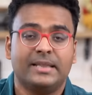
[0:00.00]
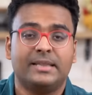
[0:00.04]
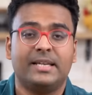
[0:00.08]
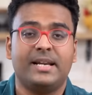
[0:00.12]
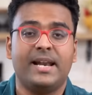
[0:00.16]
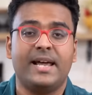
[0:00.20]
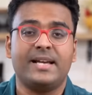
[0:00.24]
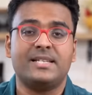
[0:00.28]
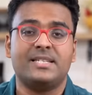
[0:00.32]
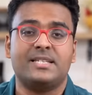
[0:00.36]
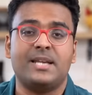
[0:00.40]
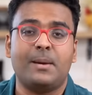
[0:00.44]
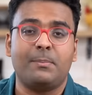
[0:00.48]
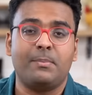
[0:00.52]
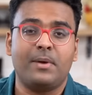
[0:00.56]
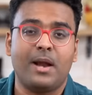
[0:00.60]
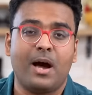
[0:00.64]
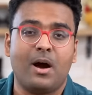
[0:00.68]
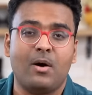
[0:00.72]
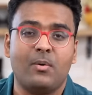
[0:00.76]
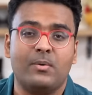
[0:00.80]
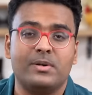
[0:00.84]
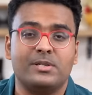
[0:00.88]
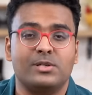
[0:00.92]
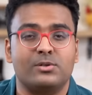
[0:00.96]
The next step
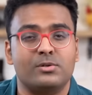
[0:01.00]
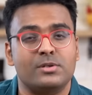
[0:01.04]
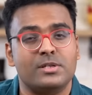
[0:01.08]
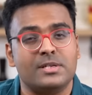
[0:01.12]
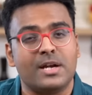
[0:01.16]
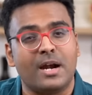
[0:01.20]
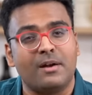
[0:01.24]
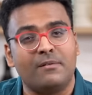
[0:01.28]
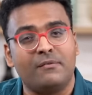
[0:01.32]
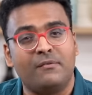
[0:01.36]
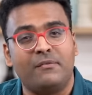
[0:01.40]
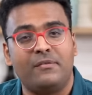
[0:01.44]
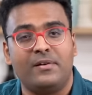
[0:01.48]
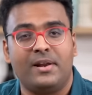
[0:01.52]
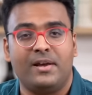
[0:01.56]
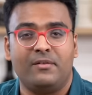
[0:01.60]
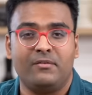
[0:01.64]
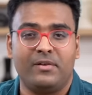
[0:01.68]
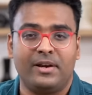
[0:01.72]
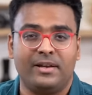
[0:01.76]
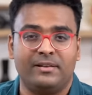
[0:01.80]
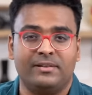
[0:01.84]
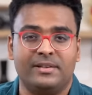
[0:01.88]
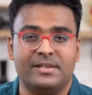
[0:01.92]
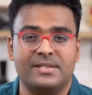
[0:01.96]
now is to start
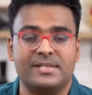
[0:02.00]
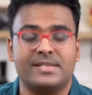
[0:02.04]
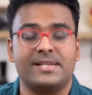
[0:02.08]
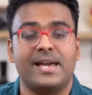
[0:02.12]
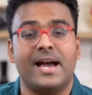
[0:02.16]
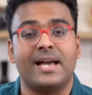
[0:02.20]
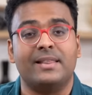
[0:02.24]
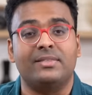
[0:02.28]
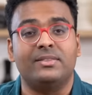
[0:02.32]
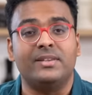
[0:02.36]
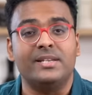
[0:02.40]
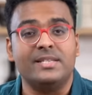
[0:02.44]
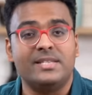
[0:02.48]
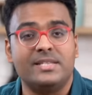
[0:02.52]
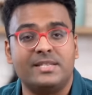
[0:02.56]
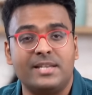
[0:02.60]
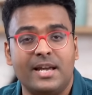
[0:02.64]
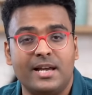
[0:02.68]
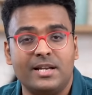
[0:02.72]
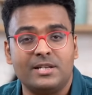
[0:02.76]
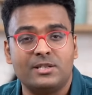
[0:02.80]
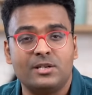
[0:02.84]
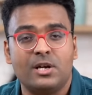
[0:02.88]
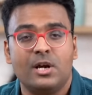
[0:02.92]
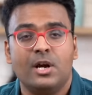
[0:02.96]
flavoring this. At this
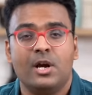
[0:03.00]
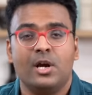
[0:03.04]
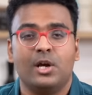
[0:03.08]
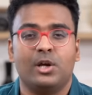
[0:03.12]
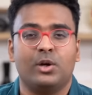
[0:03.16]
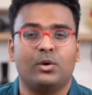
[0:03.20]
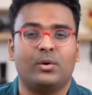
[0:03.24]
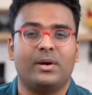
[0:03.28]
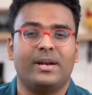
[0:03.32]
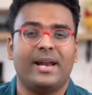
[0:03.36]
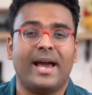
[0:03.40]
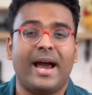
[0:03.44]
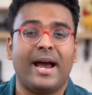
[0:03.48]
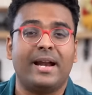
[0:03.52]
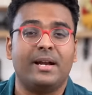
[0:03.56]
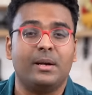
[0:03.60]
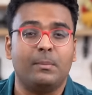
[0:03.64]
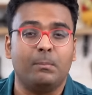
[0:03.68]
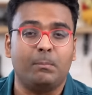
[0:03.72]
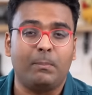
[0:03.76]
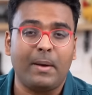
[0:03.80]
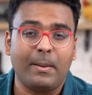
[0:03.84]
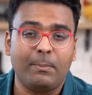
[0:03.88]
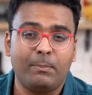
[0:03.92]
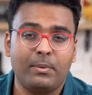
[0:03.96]
stage, you can add
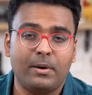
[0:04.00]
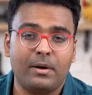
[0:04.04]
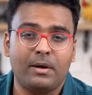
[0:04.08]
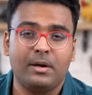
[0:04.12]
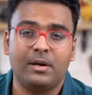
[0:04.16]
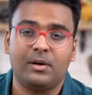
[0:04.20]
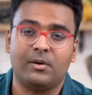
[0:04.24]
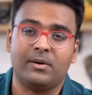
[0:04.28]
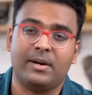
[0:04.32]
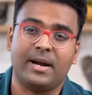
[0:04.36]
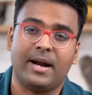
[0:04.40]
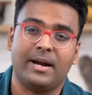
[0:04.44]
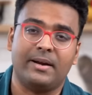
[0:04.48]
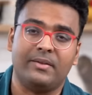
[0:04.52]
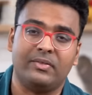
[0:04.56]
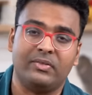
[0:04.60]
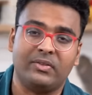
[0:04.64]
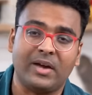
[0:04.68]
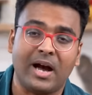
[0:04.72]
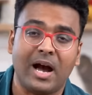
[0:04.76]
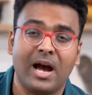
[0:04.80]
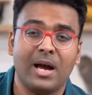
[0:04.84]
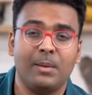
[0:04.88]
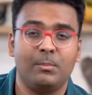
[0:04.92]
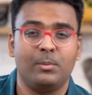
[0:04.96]
in pepper, you can add in
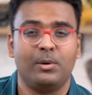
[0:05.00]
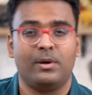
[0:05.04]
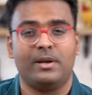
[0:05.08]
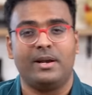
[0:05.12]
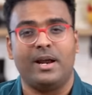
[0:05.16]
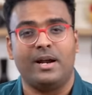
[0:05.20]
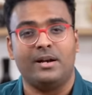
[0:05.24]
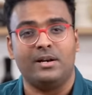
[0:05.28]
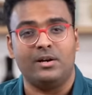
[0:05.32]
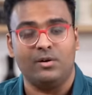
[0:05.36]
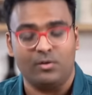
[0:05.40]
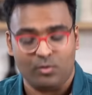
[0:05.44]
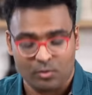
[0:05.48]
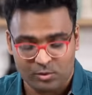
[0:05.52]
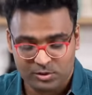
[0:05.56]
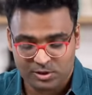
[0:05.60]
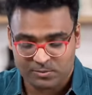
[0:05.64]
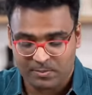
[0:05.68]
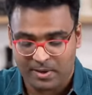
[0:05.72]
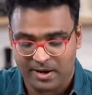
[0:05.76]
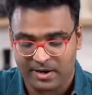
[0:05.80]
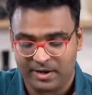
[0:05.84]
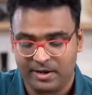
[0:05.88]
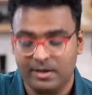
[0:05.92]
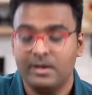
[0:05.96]
thyme, you can add in
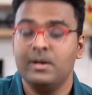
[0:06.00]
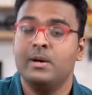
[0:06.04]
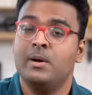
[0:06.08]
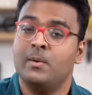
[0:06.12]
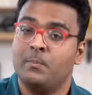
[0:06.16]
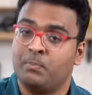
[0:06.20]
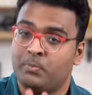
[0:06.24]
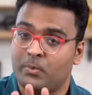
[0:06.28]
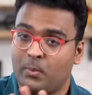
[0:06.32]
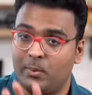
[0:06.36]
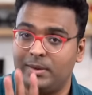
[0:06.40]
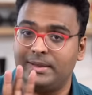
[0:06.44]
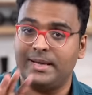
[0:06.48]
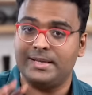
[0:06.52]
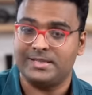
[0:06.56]
rosemary. Well,